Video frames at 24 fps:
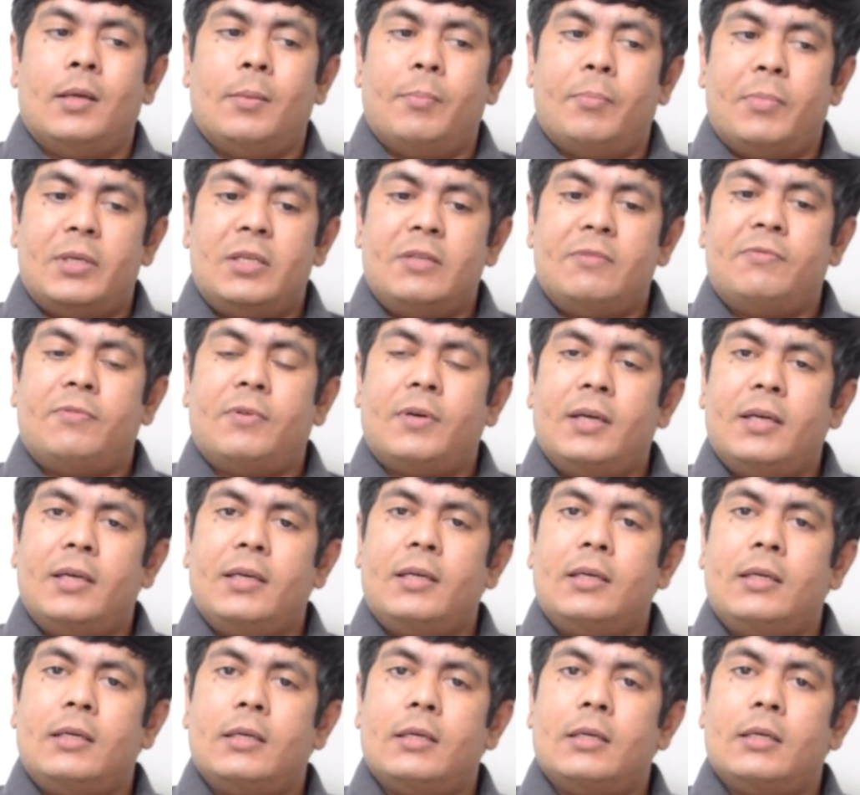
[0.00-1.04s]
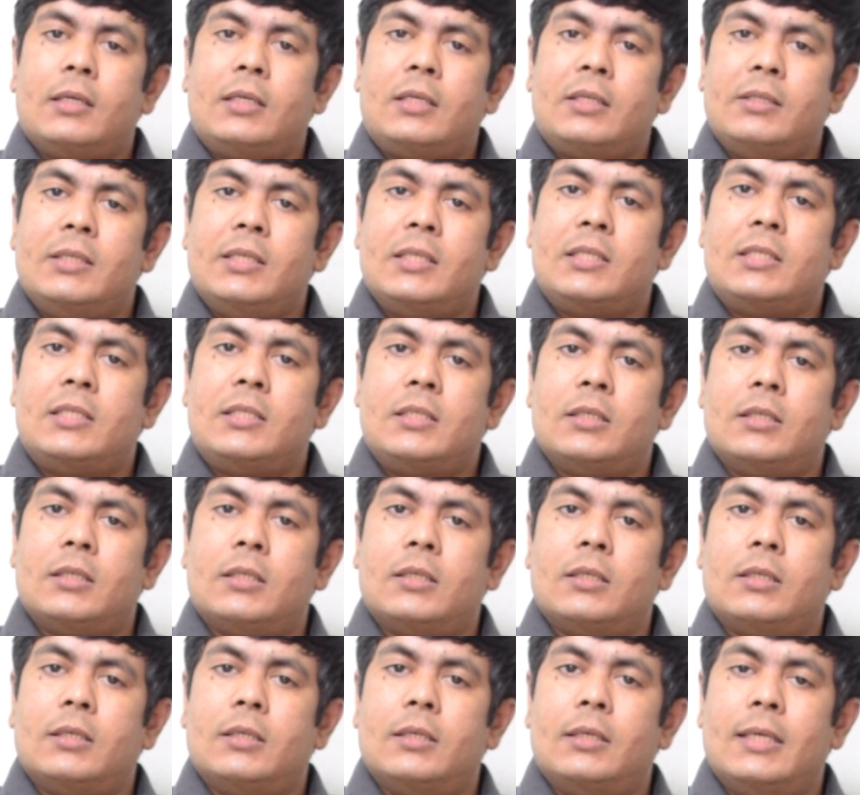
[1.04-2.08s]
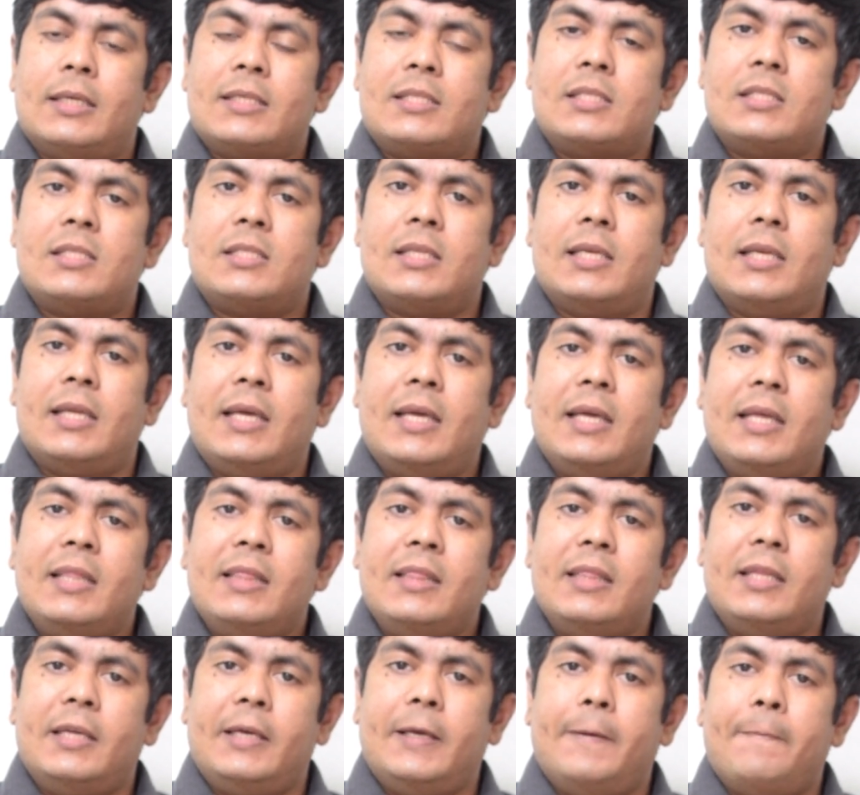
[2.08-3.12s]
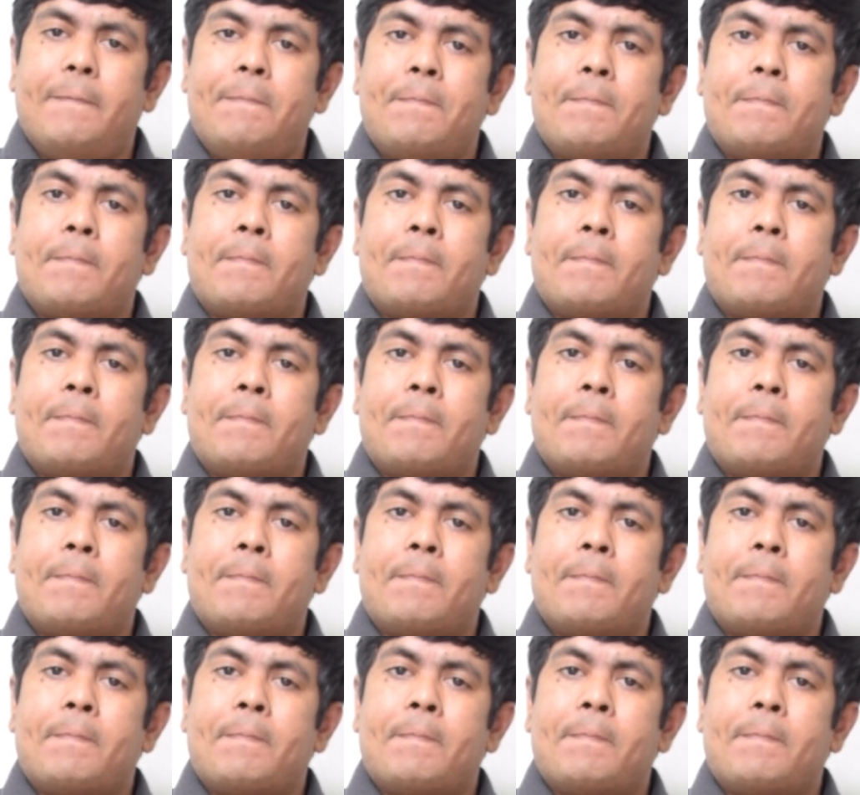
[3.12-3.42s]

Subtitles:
But if I create lessons in Hindi,